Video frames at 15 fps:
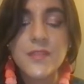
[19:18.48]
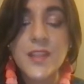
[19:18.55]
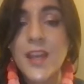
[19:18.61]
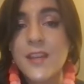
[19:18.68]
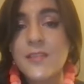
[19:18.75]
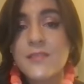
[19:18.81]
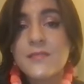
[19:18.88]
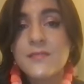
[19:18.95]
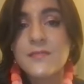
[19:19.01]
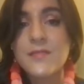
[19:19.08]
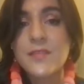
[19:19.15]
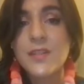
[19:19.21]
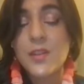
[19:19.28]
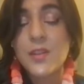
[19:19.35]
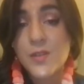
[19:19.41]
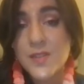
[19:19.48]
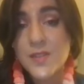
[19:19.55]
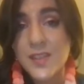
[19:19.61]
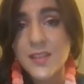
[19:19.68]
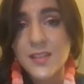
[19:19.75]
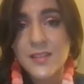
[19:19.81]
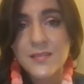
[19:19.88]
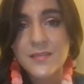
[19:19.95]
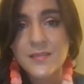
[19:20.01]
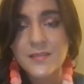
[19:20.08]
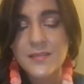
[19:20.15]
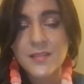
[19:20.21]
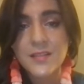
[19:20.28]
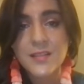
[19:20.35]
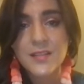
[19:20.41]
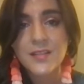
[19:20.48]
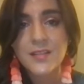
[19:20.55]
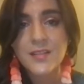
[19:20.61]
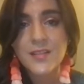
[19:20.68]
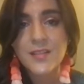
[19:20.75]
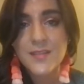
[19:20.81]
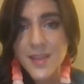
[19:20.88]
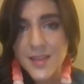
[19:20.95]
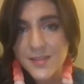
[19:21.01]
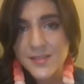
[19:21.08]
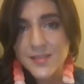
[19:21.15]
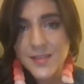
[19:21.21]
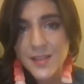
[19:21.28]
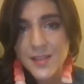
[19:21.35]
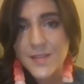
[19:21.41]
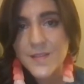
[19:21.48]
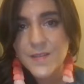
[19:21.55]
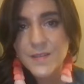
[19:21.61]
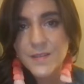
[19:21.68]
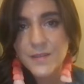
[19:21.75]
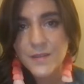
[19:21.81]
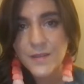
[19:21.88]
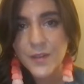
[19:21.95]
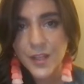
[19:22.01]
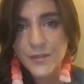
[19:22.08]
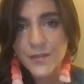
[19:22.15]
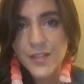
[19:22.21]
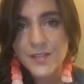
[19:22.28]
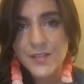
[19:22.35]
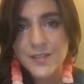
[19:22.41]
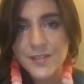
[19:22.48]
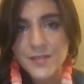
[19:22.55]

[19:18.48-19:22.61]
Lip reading: And you see, this is forgiveness.